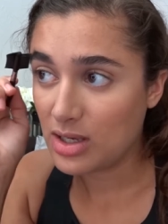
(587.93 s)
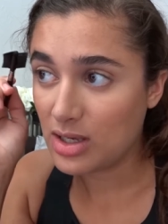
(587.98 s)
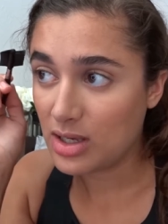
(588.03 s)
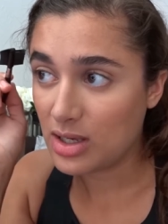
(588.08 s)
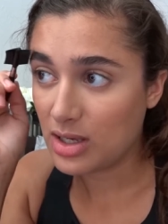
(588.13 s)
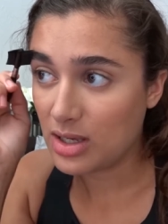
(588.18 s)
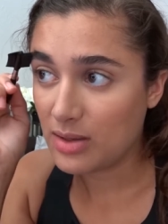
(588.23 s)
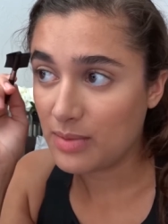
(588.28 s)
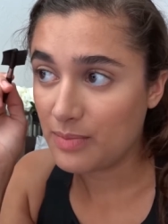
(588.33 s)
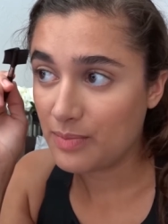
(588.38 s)

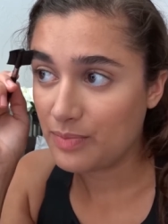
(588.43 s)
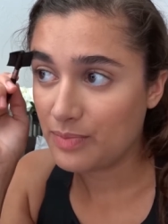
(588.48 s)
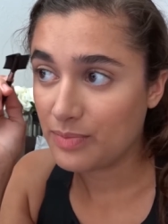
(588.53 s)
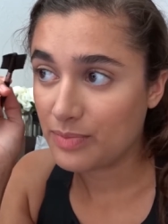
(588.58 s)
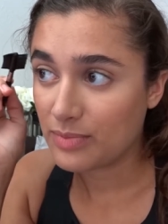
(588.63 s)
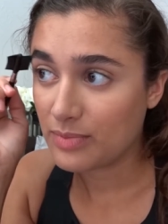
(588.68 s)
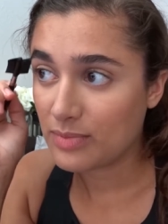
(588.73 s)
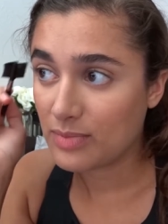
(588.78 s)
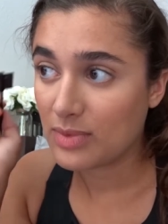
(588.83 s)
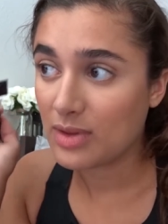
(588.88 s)
Um,
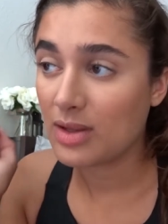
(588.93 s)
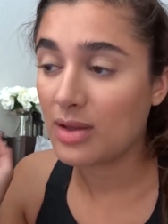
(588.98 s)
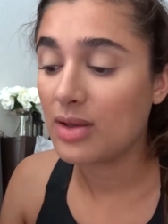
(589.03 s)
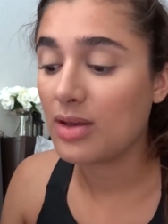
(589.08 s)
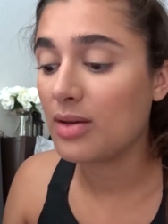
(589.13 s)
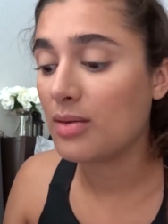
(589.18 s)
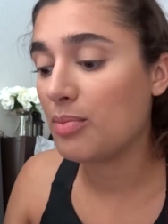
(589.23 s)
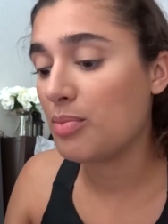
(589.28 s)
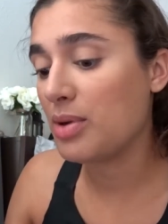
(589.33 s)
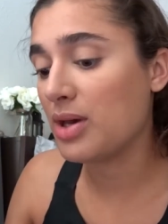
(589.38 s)

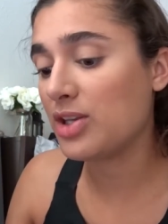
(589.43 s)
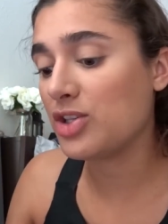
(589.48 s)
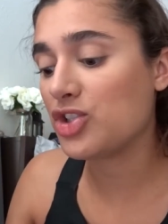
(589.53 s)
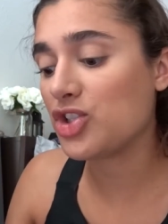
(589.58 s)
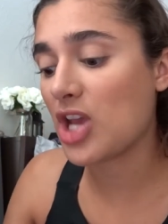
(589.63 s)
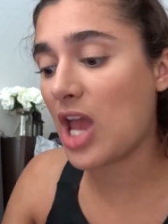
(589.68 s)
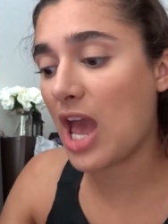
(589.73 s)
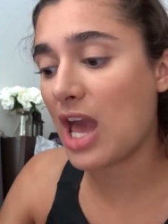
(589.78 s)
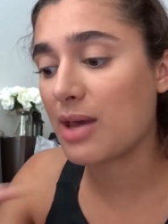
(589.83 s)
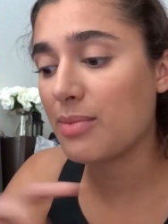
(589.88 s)
but
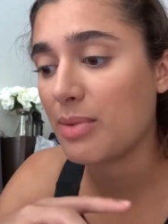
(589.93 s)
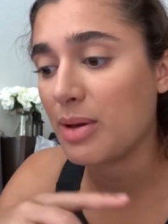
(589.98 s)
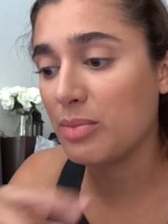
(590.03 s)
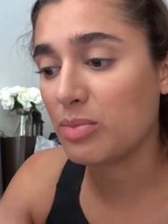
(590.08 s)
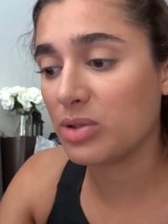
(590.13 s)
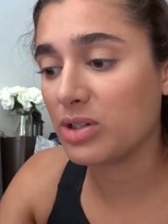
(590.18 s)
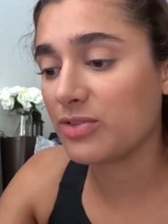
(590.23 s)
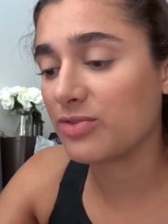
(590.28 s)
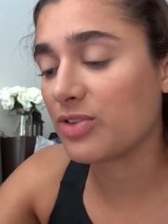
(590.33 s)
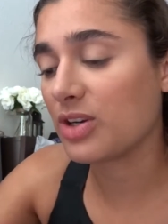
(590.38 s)
Jack, my
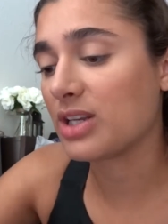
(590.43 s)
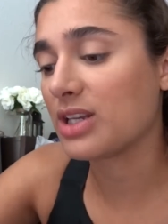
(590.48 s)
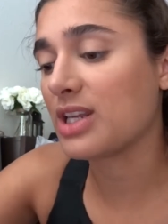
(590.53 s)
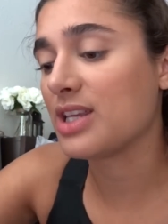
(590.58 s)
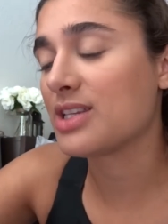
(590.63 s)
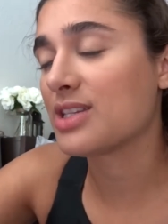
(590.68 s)
boyfriend,